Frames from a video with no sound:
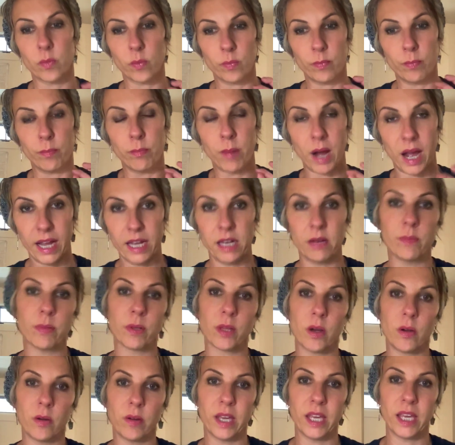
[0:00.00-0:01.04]
mind
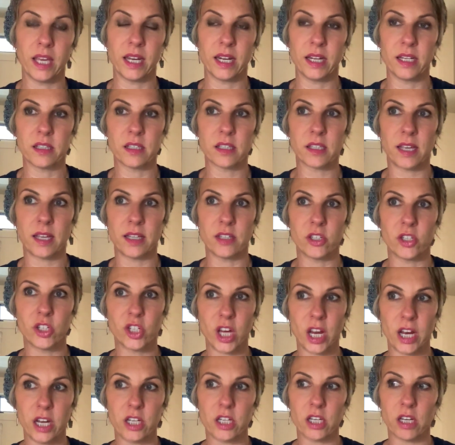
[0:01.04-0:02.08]
blowing and it's
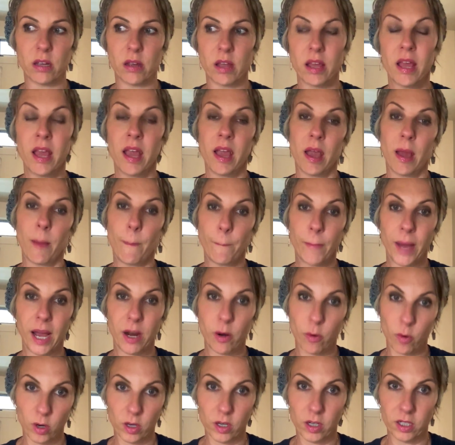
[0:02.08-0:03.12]
changing my
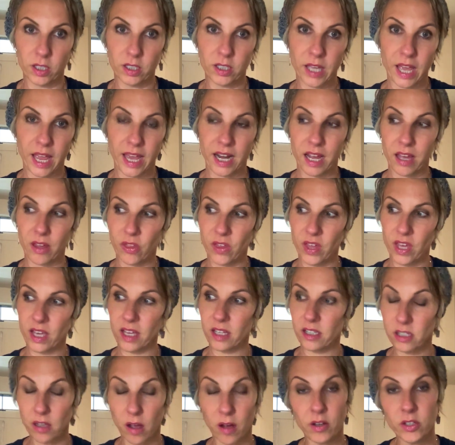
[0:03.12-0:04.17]
world. And I think
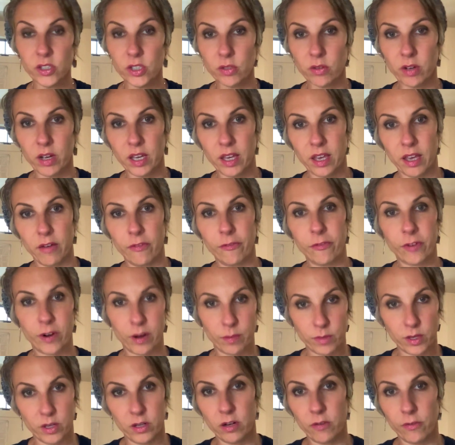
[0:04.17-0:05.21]
it's also a gift from
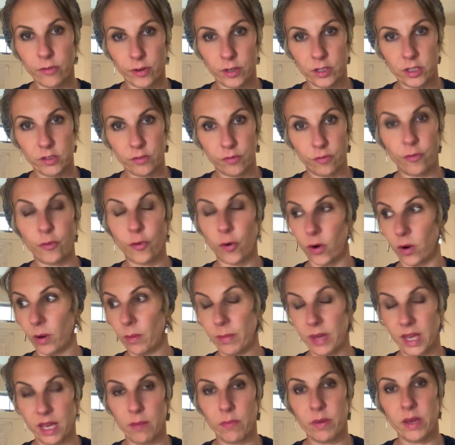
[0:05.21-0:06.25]
universe for
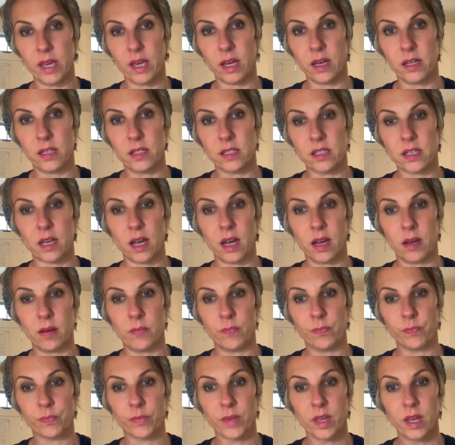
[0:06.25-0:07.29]
me because
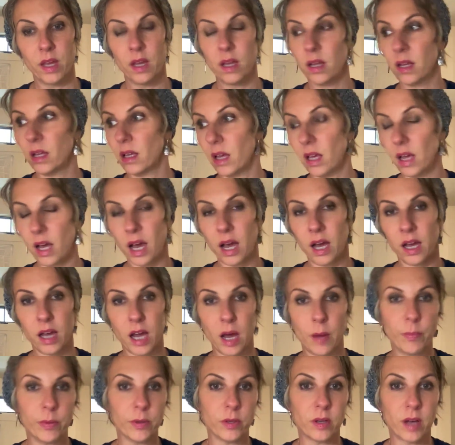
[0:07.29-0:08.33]
a
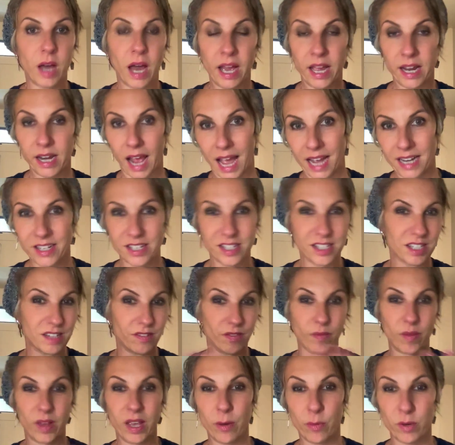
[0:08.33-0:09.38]
couple I just
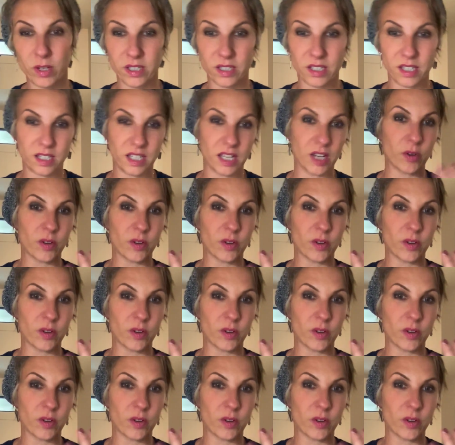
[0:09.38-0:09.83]
it was a